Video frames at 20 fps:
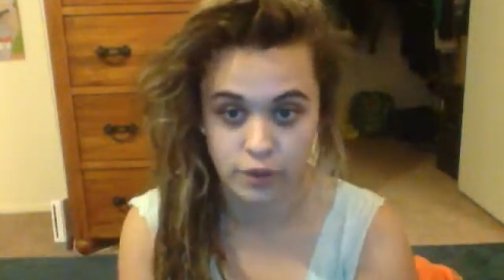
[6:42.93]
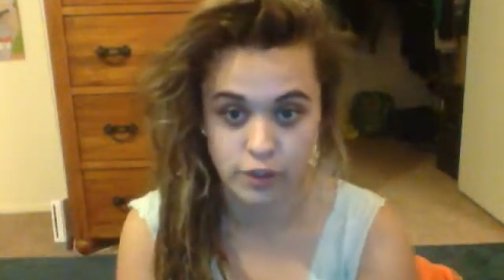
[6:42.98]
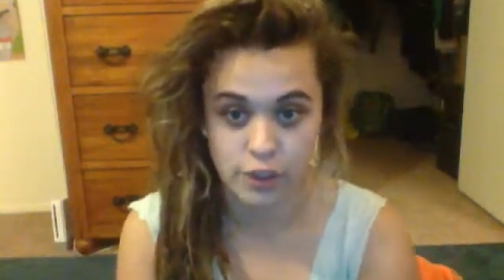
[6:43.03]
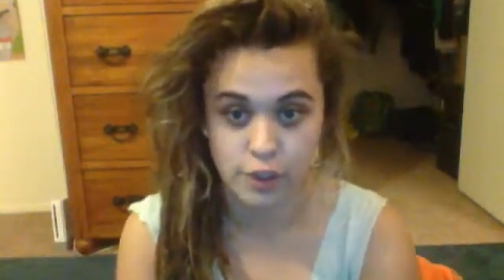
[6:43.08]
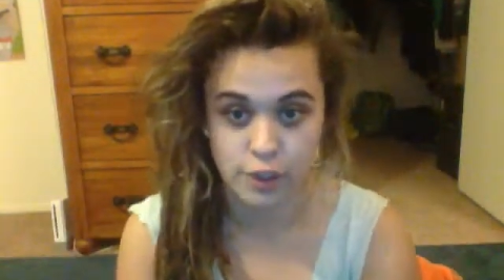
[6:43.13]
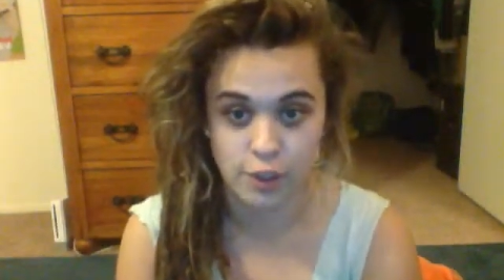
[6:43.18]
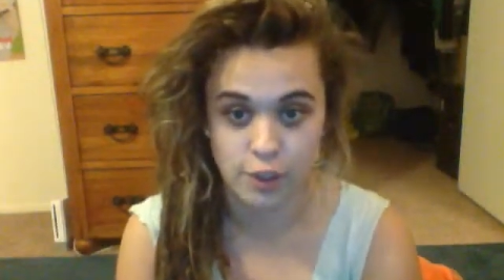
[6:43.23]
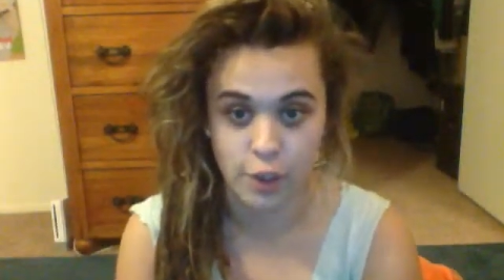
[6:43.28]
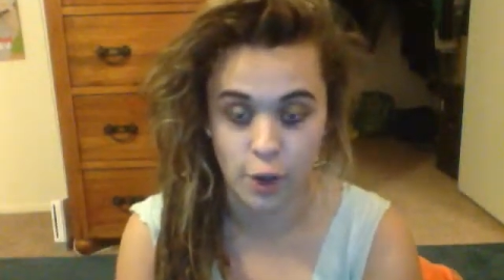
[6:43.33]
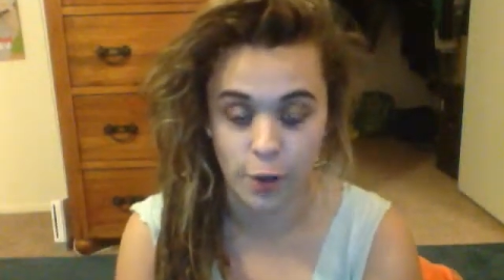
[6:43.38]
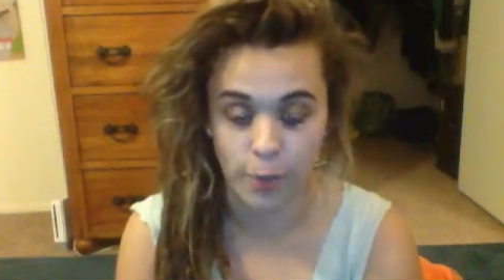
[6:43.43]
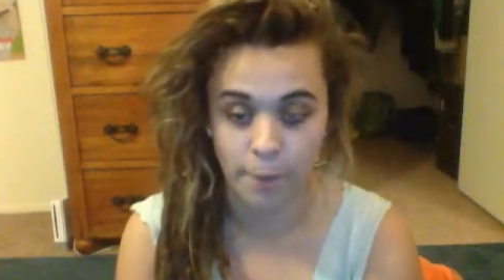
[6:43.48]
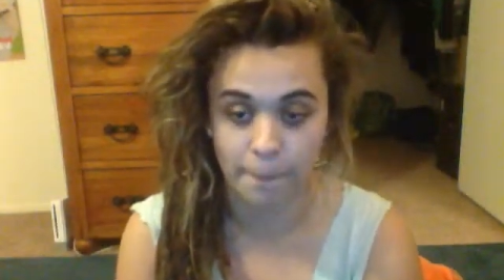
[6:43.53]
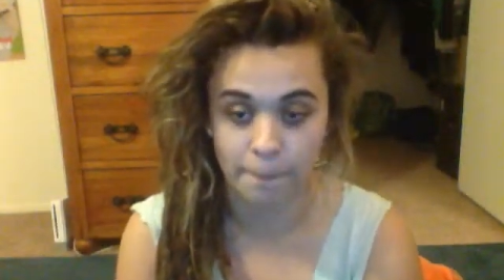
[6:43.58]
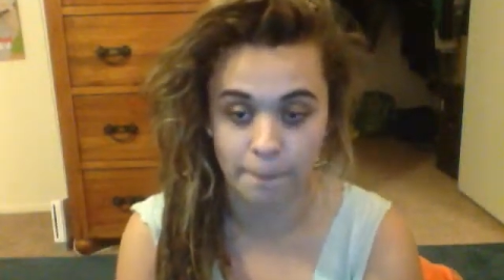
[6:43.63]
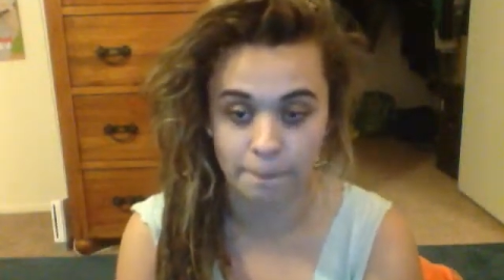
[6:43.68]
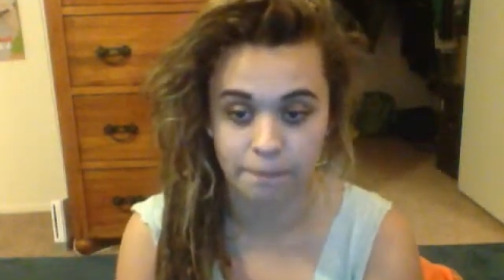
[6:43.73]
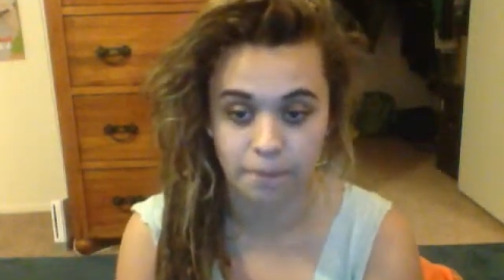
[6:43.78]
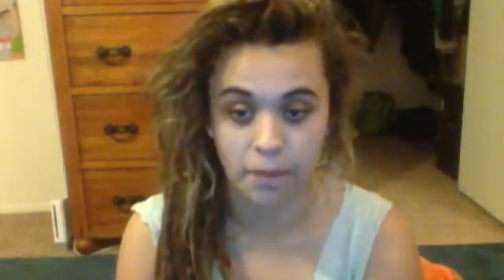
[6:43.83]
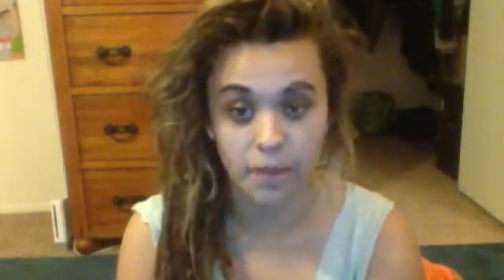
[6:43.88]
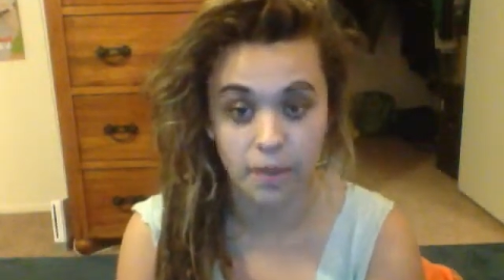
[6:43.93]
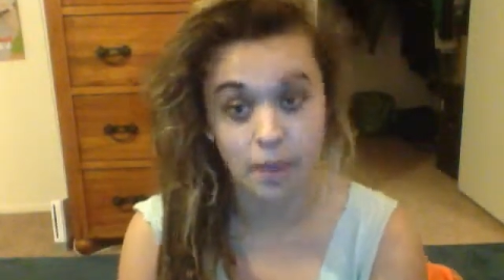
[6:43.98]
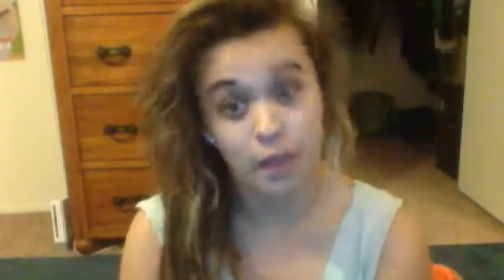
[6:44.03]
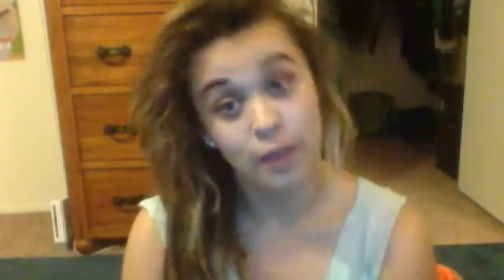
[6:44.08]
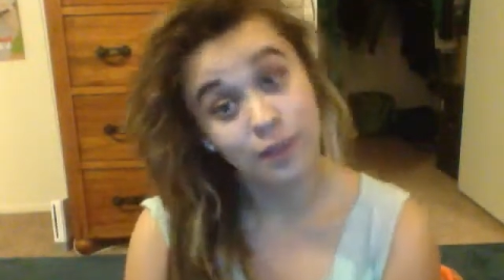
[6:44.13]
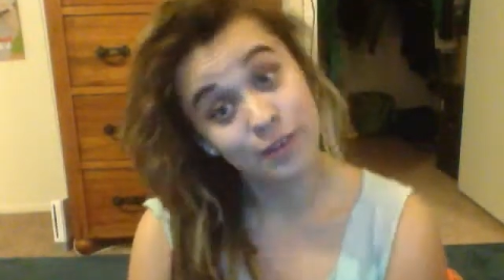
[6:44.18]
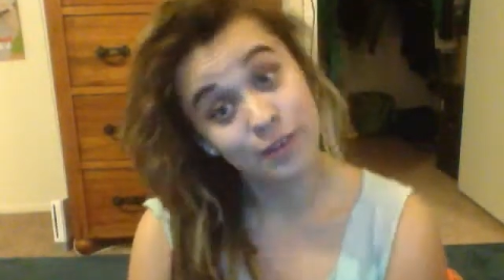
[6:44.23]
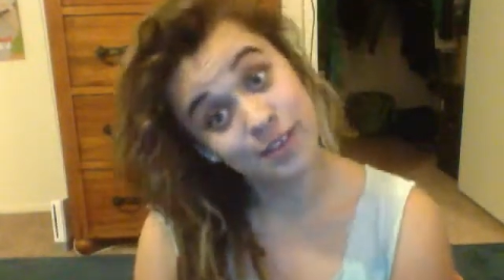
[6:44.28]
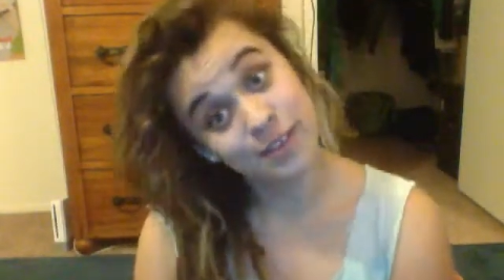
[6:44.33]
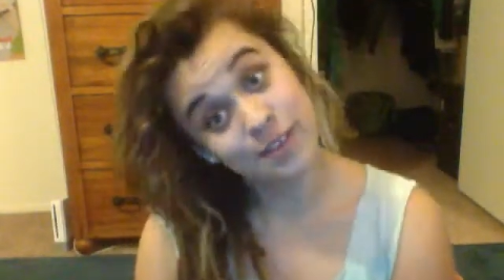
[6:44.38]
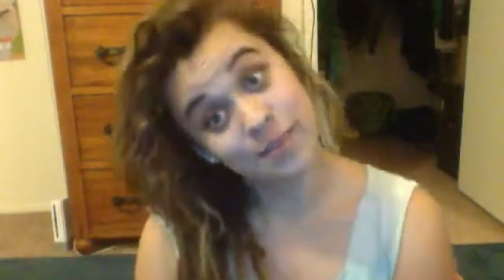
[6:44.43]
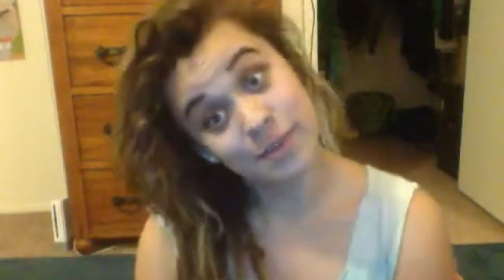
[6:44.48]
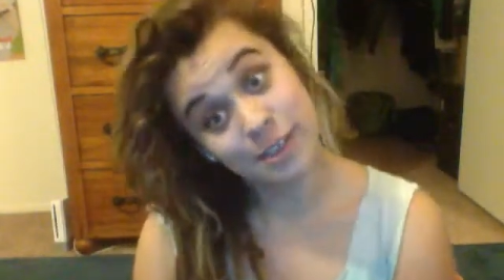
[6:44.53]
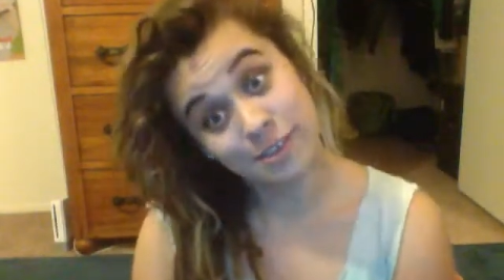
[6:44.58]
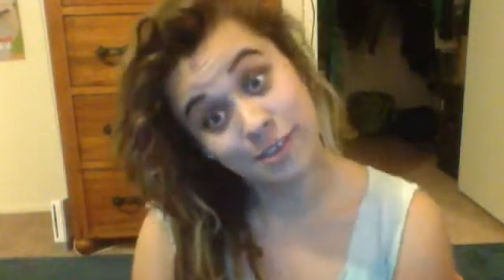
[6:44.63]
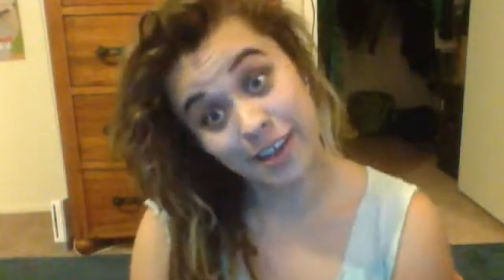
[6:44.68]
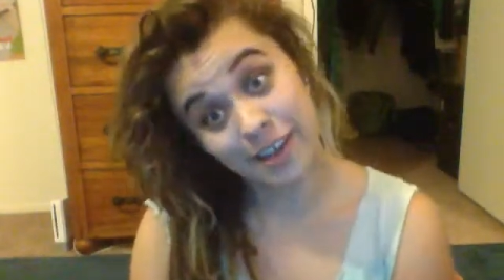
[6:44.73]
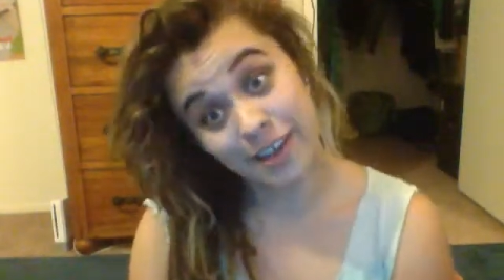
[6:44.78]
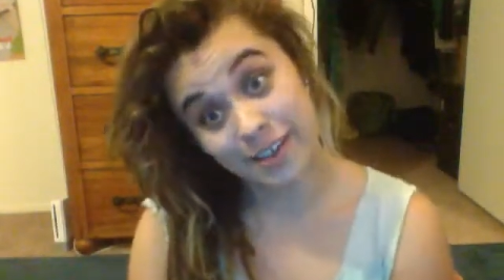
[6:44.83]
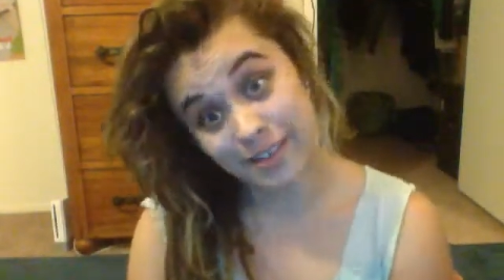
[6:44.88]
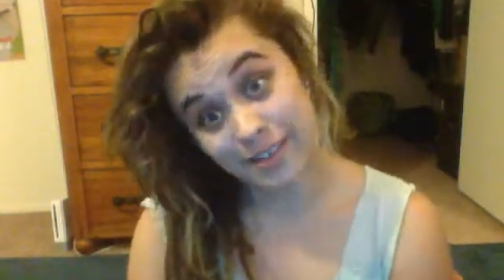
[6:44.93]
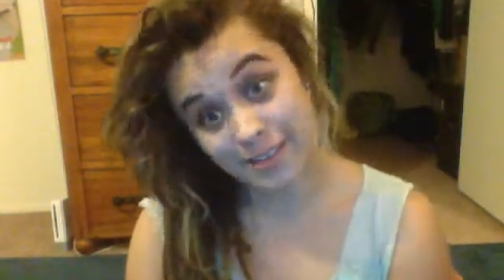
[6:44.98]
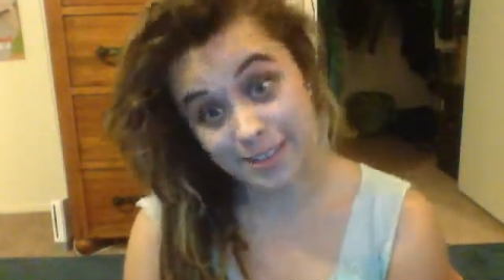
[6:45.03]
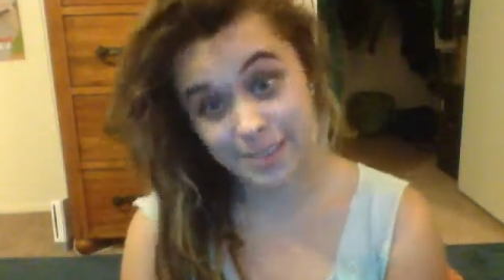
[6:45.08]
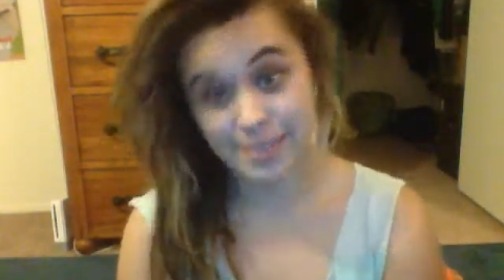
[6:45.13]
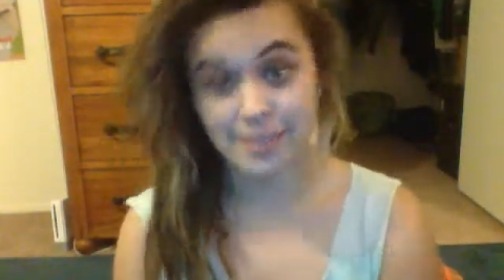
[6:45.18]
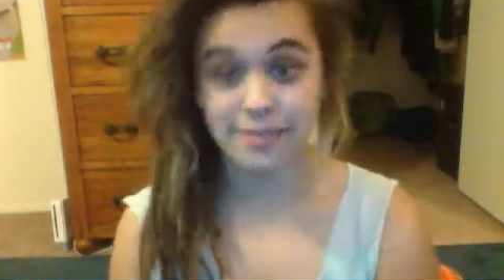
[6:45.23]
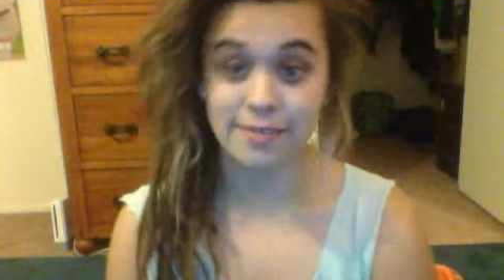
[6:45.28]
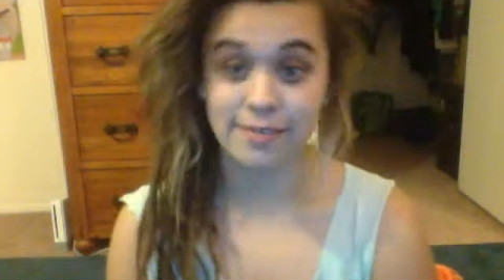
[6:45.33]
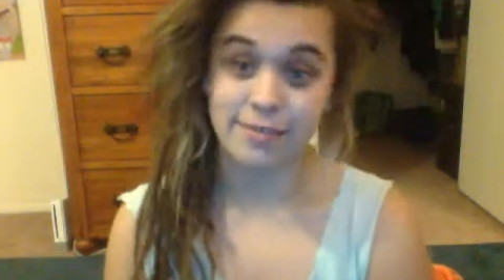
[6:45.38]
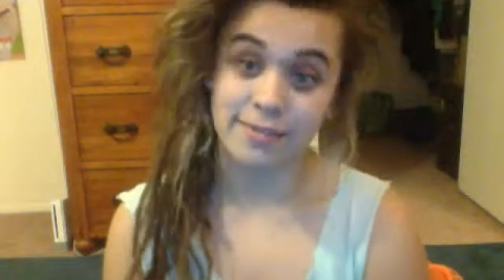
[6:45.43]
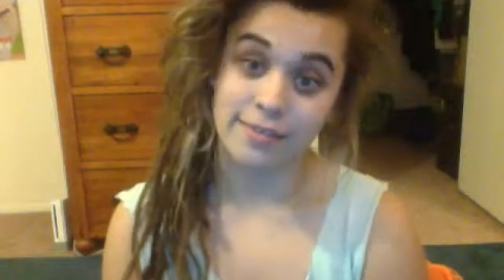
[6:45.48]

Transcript: so, those are my dreads.